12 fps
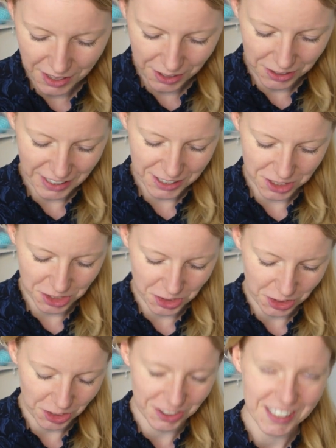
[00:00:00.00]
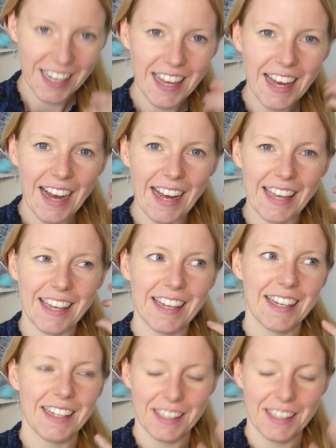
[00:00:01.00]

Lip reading: the collection called? I